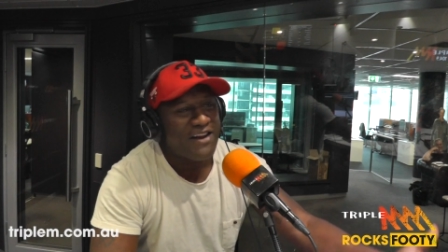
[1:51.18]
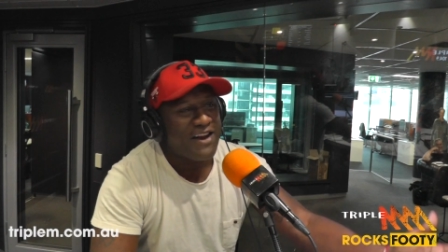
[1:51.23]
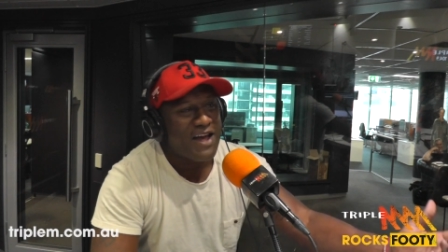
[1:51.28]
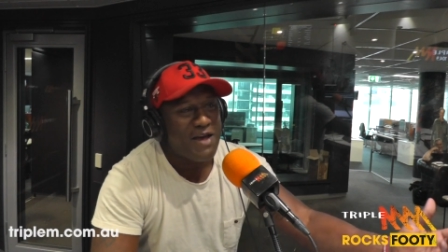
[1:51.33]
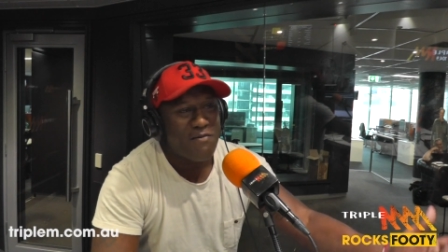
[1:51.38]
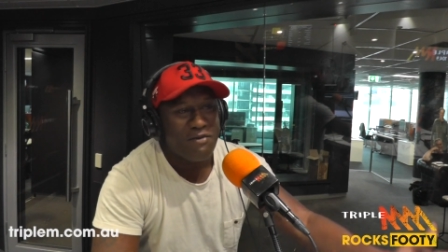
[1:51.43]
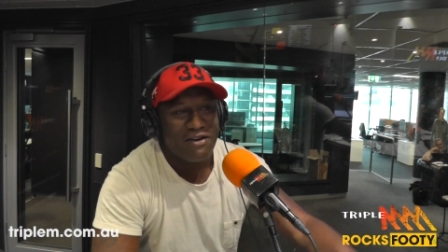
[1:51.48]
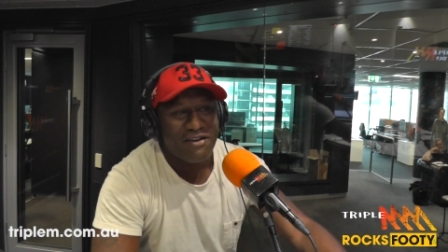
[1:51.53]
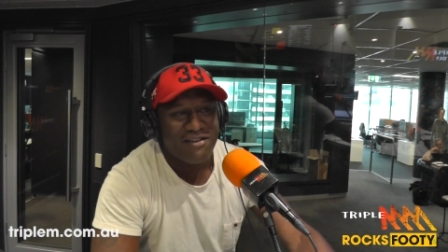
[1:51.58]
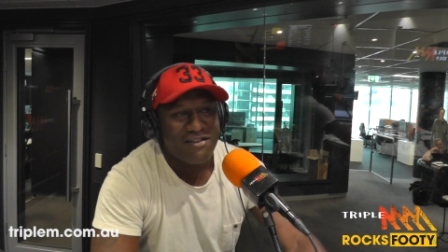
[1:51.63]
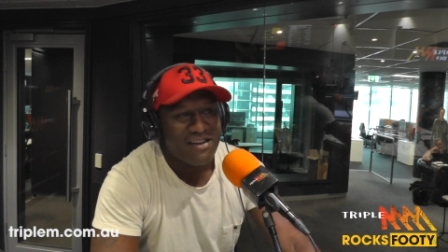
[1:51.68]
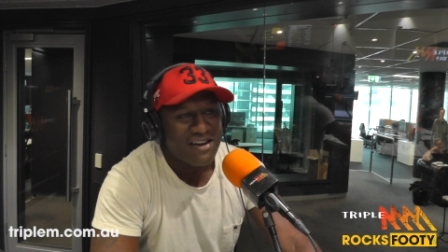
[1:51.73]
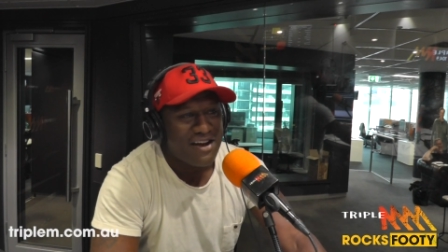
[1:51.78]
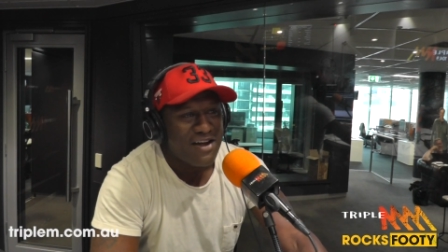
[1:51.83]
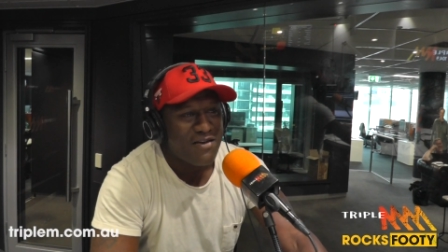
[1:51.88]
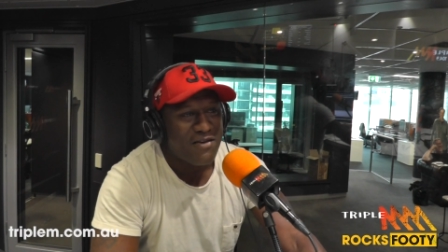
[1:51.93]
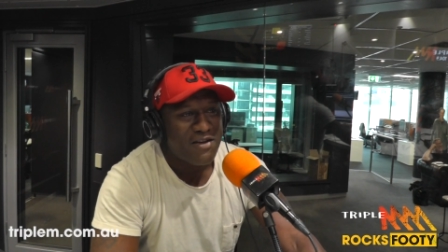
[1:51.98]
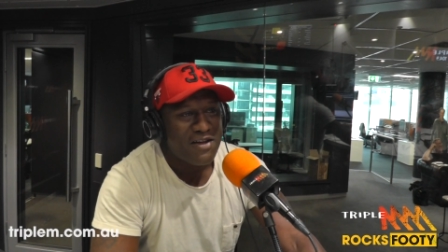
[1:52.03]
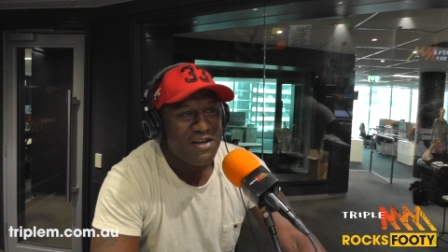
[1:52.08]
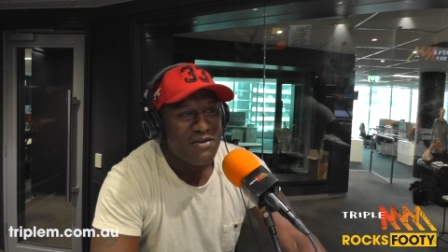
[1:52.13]
know, but you
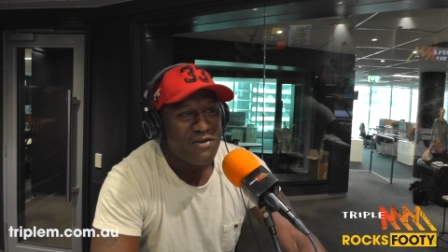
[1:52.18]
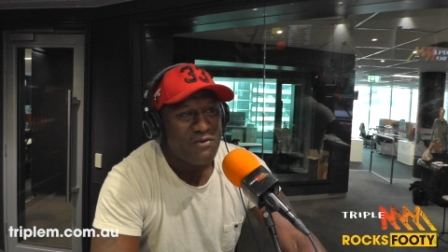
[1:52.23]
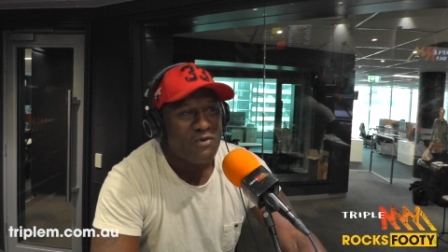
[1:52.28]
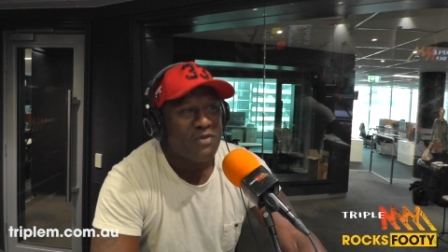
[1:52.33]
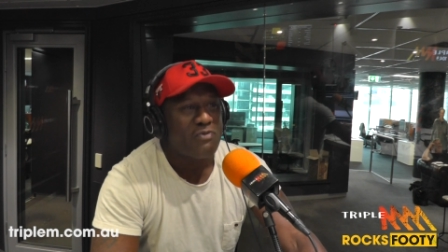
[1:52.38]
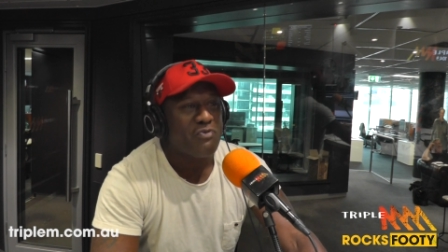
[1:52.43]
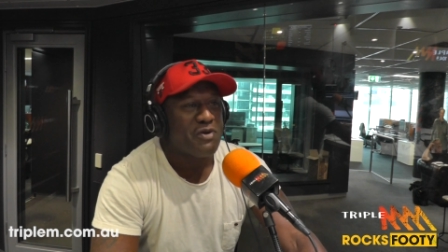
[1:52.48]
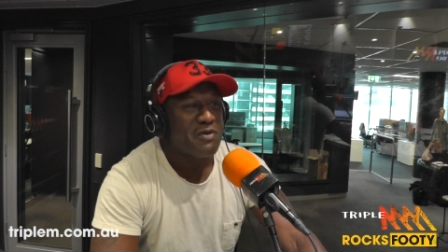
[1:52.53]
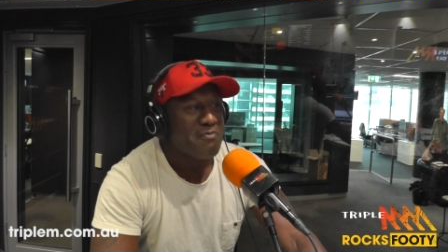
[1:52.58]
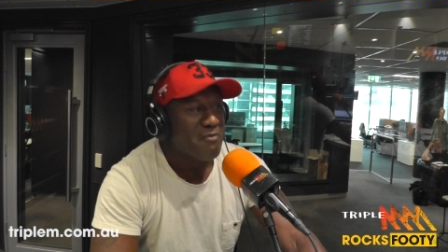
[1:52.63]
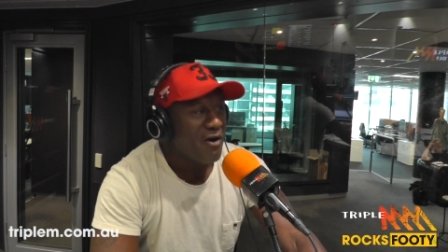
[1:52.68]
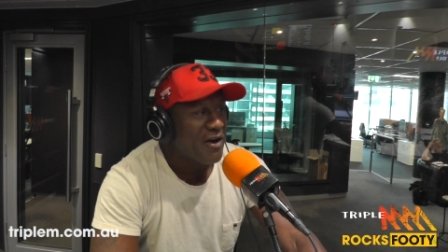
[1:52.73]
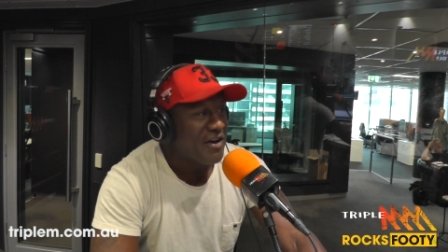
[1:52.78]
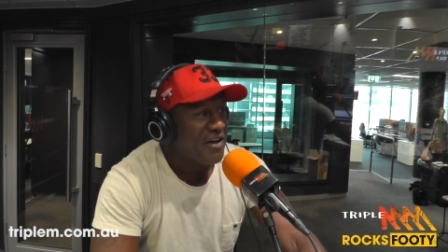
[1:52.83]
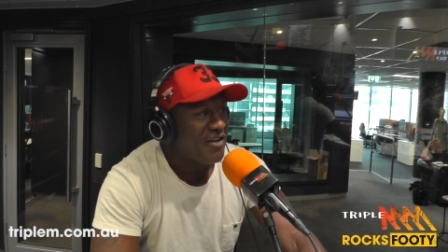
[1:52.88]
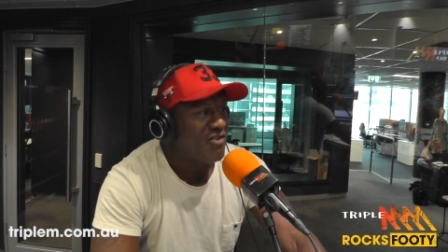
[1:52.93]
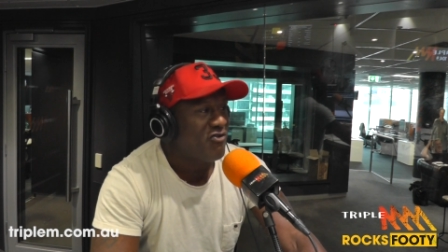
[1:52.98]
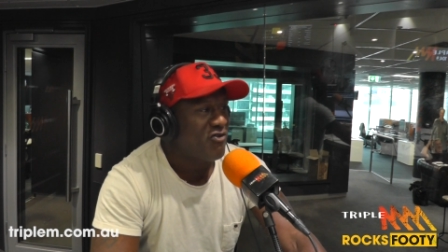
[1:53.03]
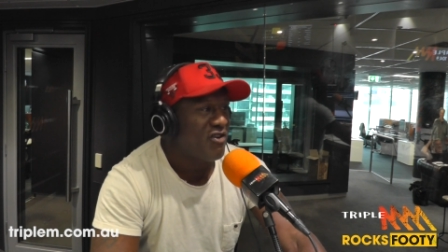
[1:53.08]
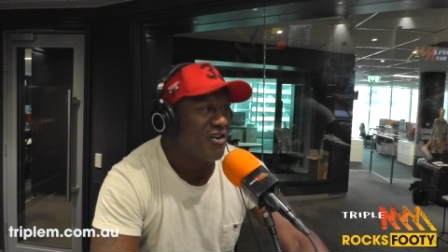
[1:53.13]
know, with with my
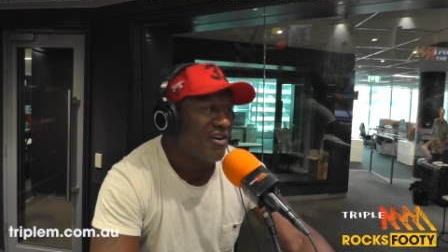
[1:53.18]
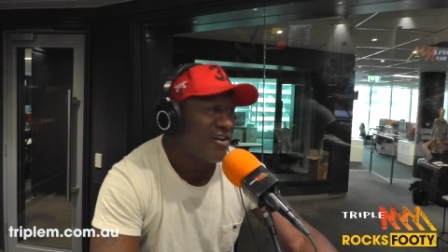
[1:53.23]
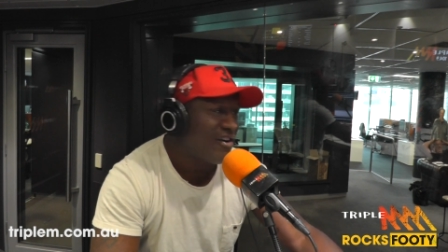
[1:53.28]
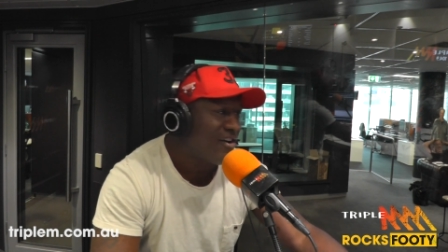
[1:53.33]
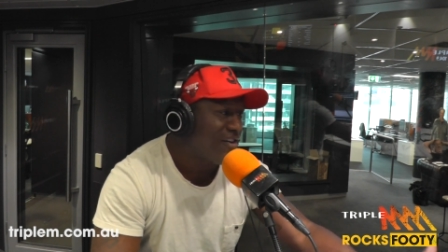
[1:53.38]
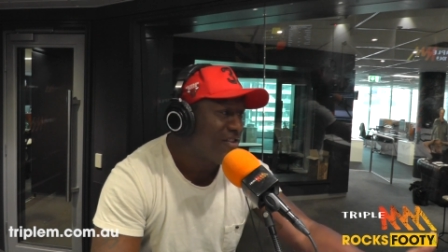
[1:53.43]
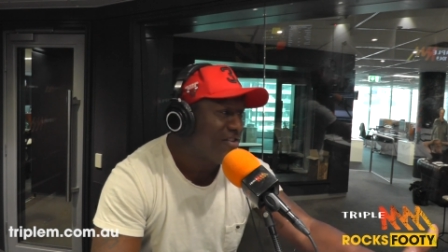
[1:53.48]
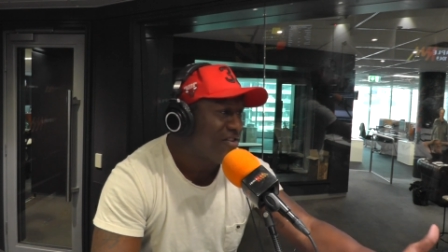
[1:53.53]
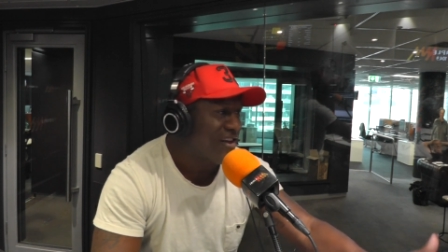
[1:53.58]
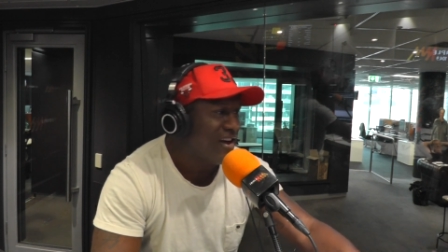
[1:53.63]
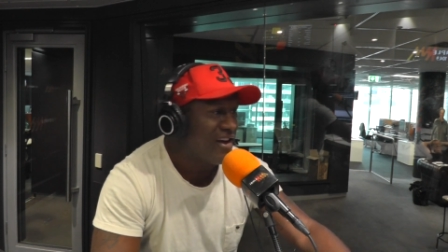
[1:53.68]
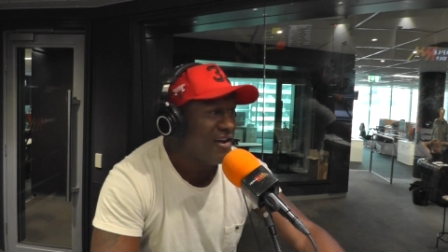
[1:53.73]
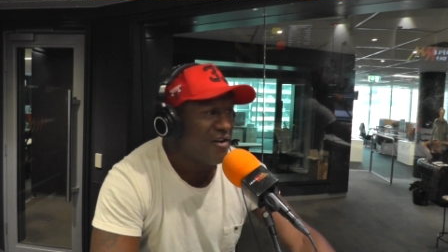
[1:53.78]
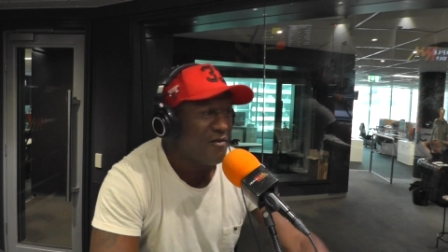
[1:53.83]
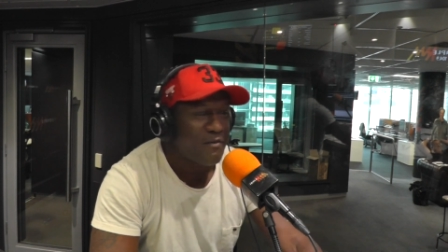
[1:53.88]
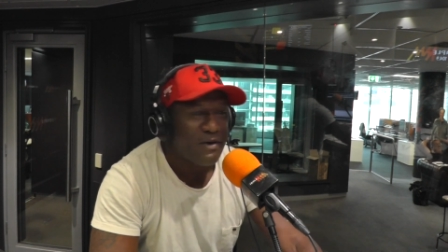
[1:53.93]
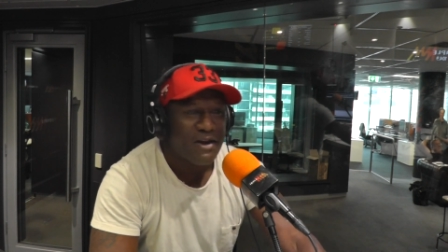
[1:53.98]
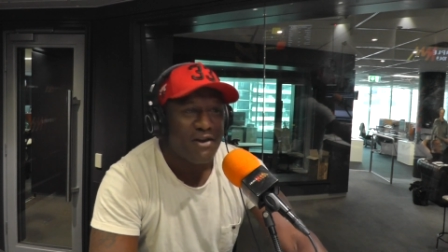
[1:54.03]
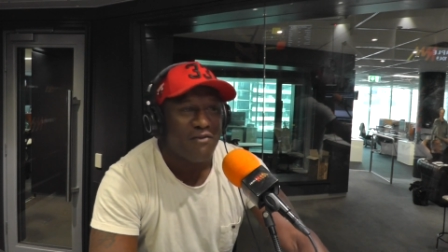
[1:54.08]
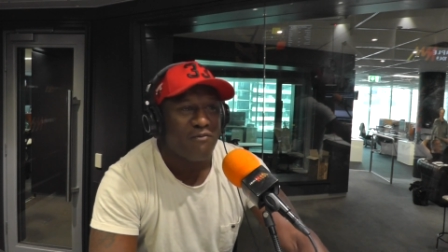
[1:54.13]
history, I, would say
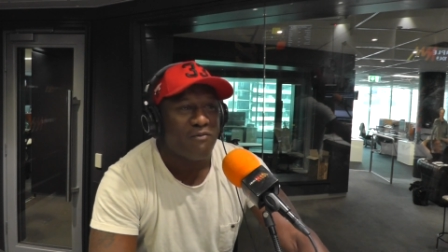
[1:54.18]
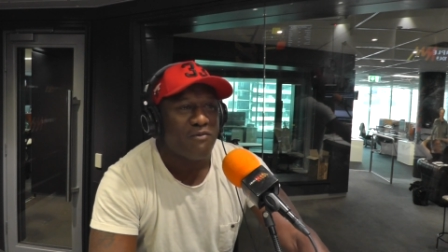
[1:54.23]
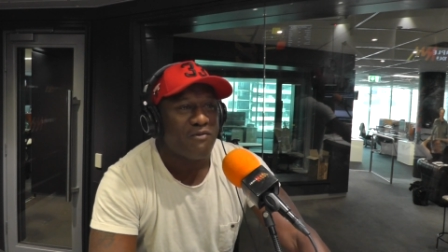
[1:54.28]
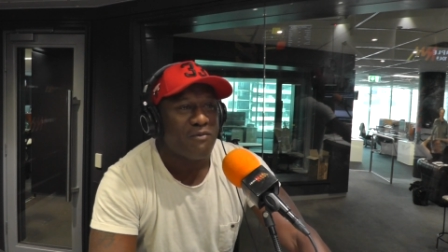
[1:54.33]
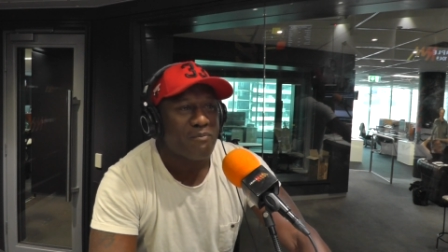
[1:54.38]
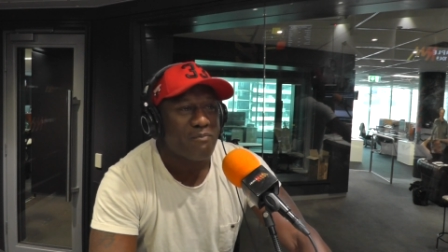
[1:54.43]
I've been on